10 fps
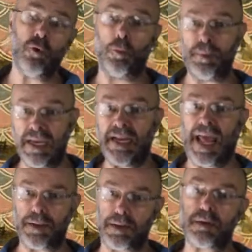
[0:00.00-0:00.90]
albeit
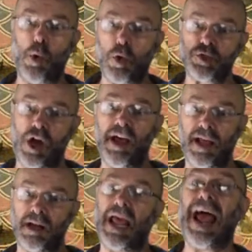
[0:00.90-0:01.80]
as a small
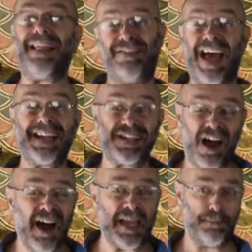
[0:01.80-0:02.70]
child, at that
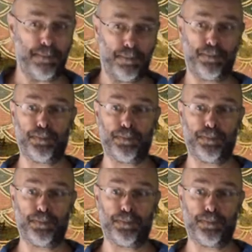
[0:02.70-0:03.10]
time.